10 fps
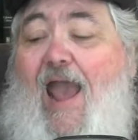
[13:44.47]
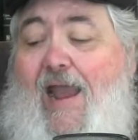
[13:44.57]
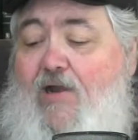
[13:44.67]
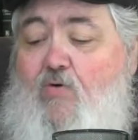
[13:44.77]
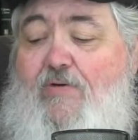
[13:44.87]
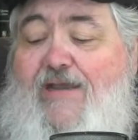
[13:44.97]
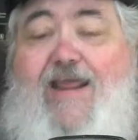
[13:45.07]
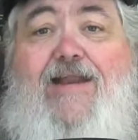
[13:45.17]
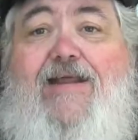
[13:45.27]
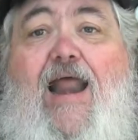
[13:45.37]
I don't
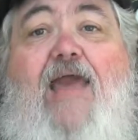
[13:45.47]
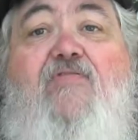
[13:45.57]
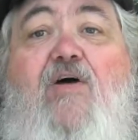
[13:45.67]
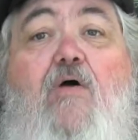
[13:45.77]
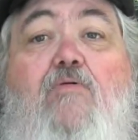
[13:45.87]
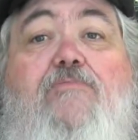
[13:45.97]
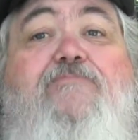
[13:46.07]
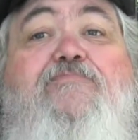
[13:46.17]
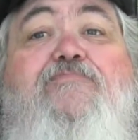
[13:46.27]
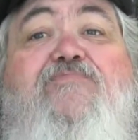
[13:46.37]
need an iPhone.
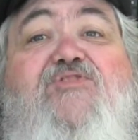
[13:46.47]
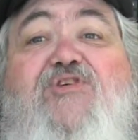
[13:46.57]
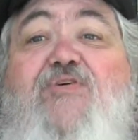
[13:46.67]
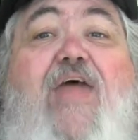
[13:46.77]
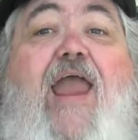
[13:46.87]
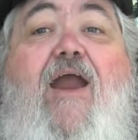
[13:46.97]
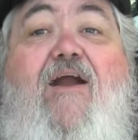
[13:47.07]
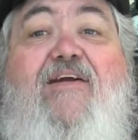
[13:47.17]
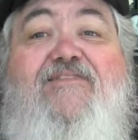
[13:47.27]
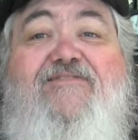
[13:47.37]
So
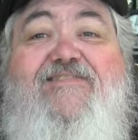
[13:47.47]
there.